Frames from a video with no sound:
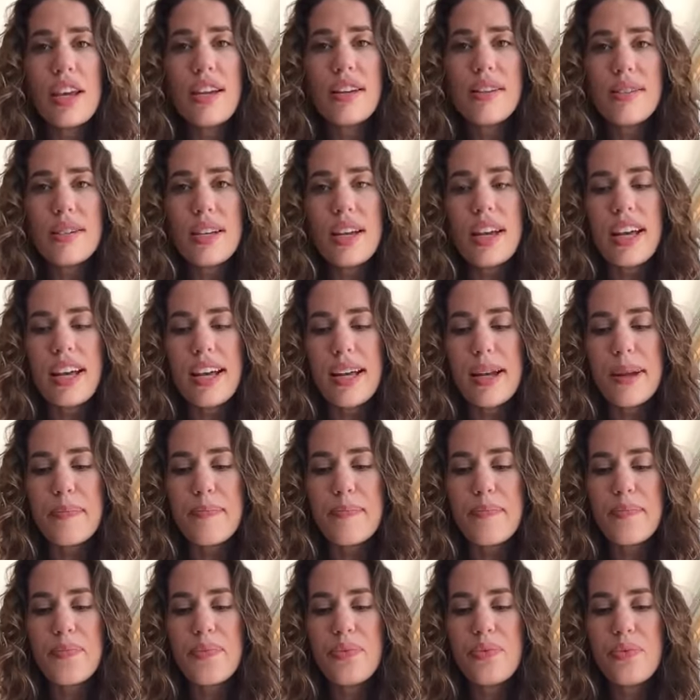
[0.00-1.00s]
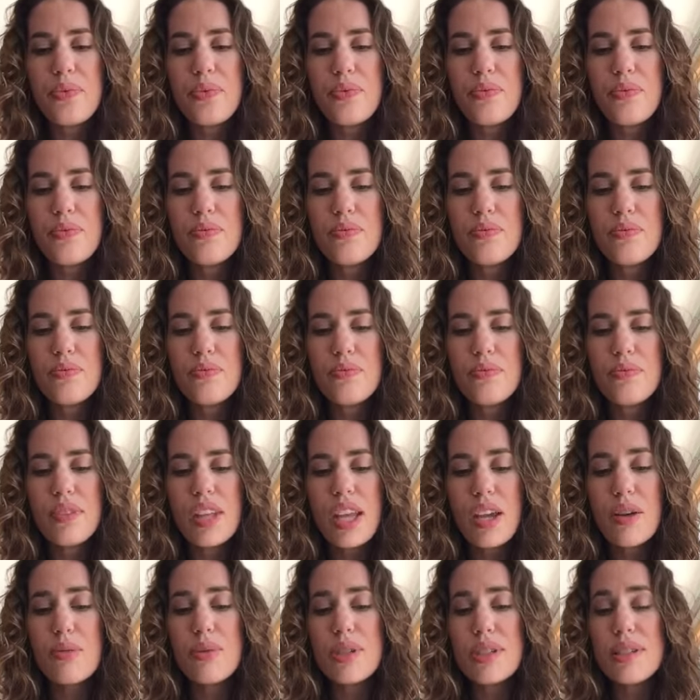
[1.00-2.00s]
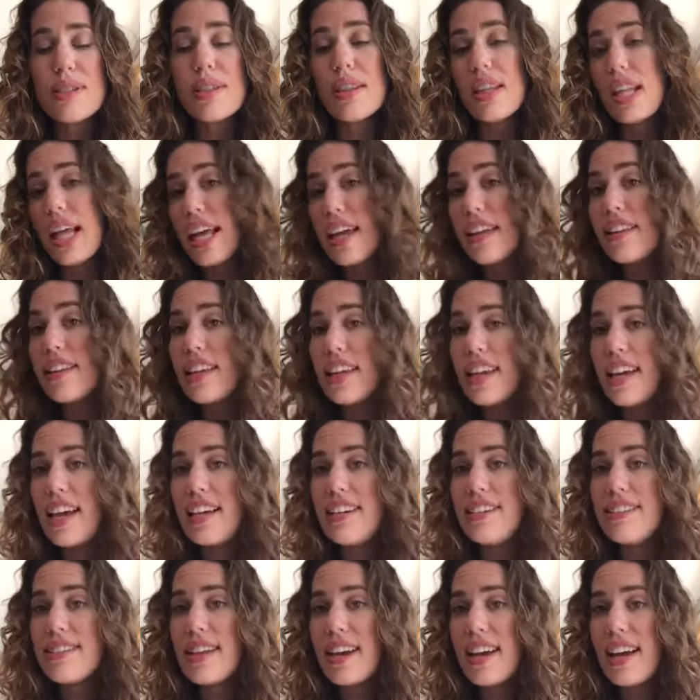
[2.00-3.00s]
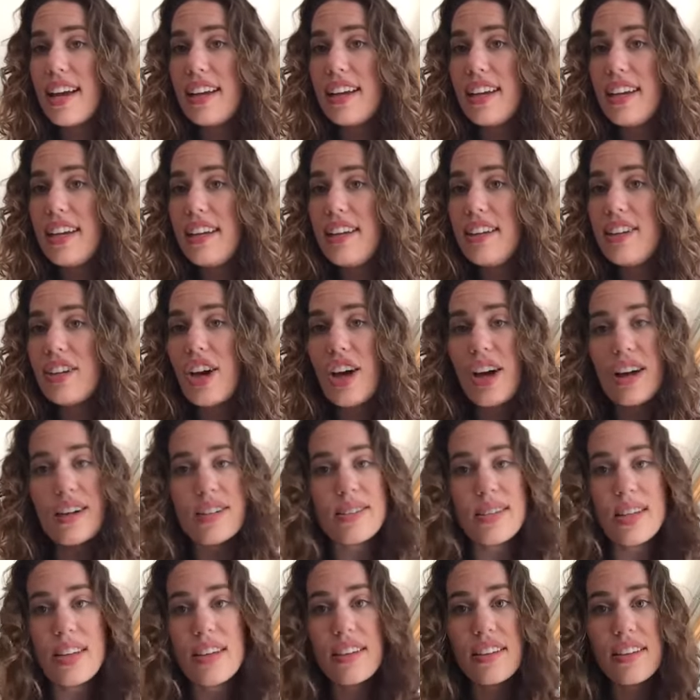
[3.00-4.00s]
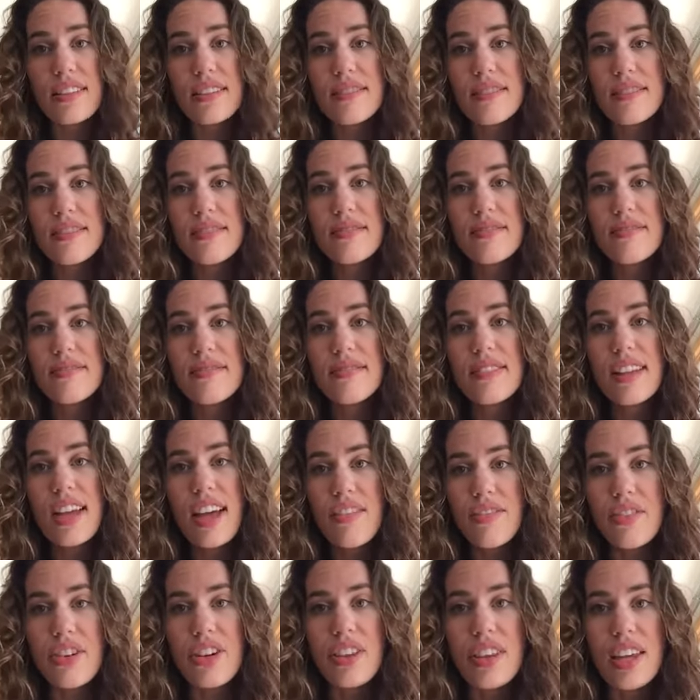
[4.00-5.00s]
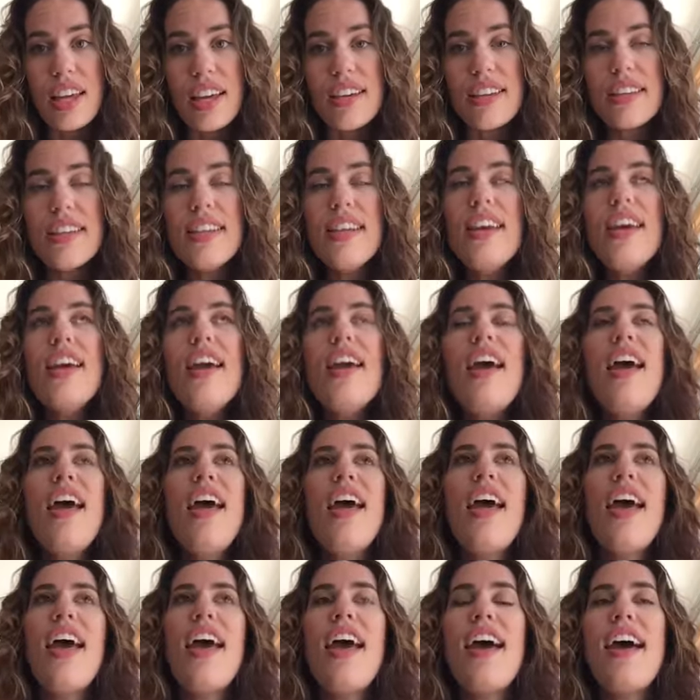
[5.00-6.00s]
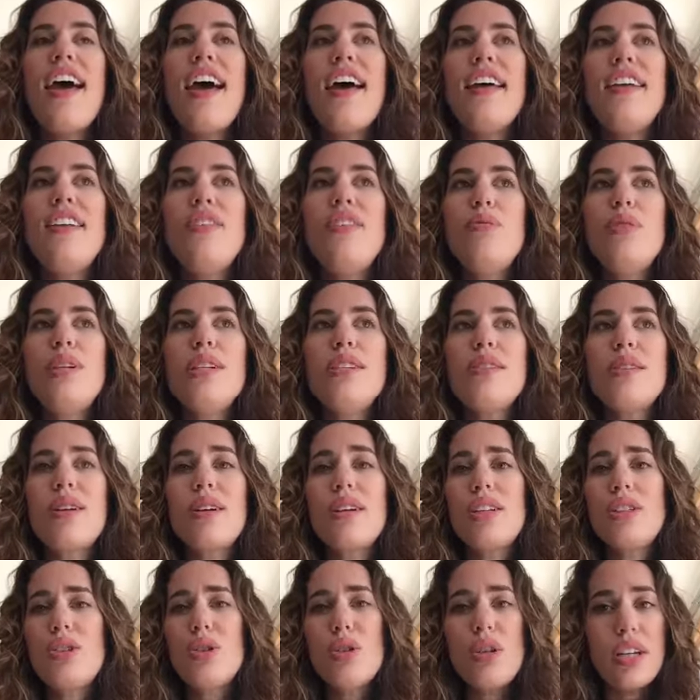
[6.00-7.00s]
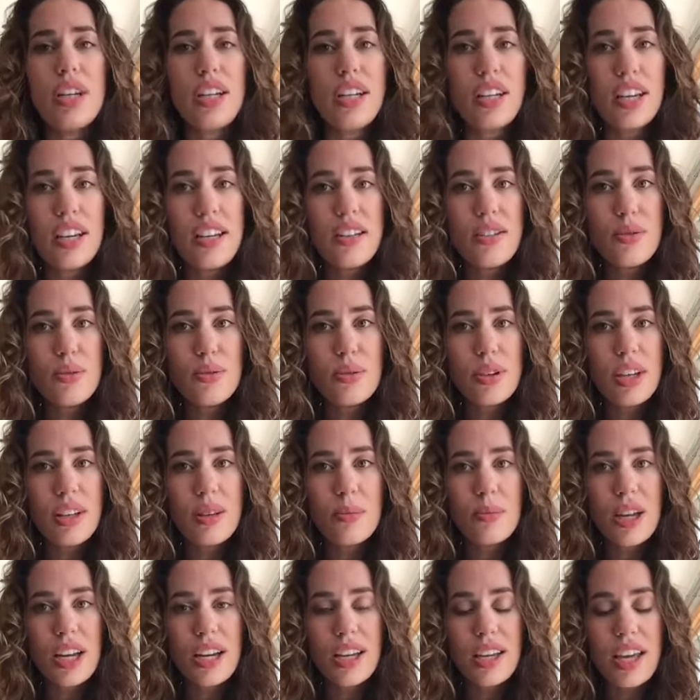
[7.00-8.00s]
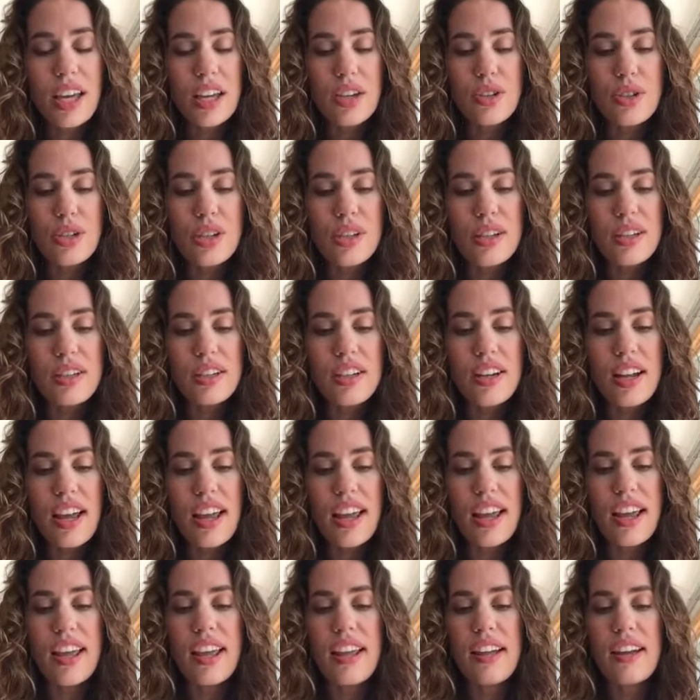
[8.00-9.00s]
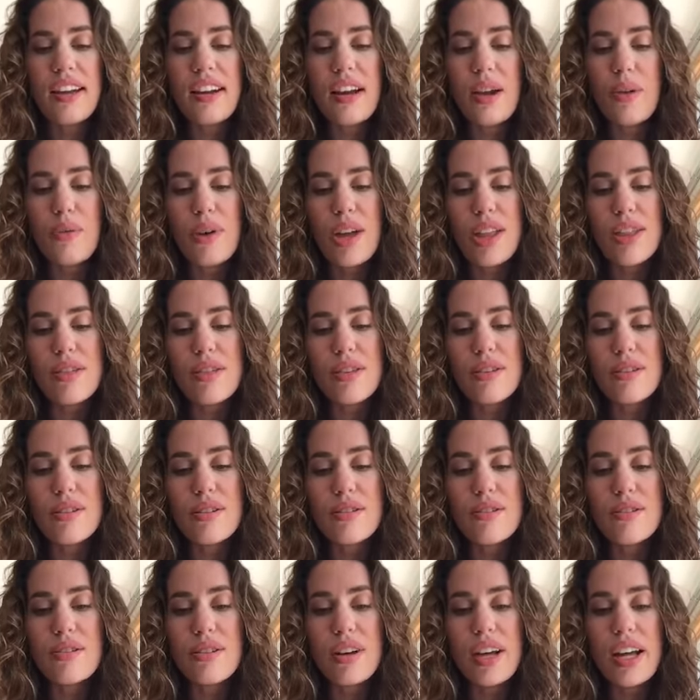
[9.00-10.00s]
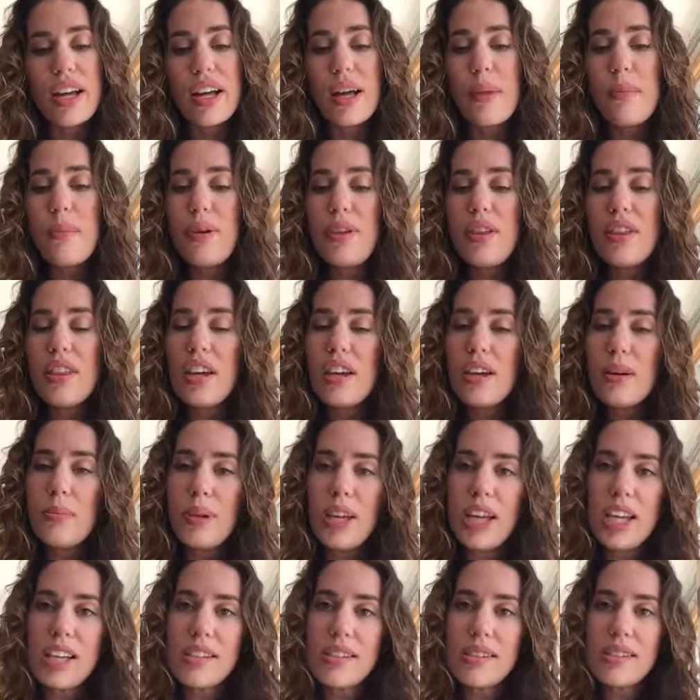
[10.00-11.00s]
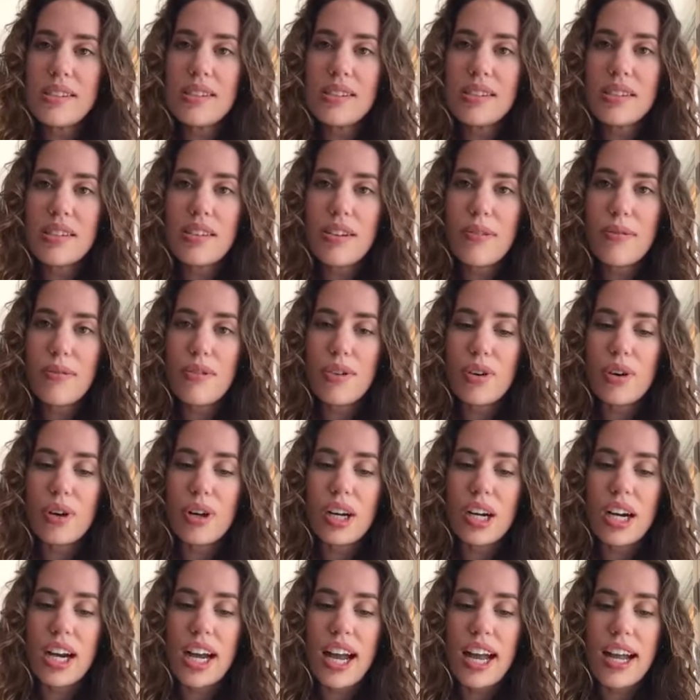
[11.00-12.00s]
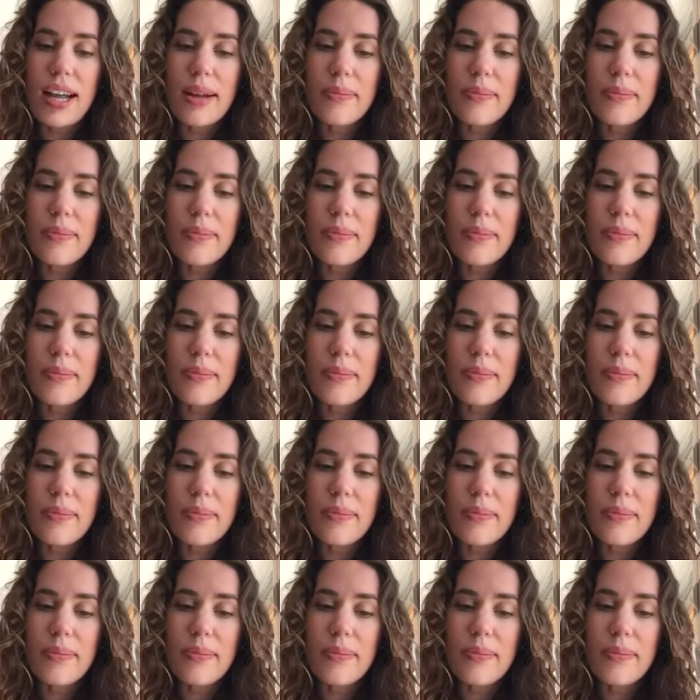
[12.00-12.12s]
that it was likely anxiety causing everything, and we started treating it with medication, and I went through a couple therapists for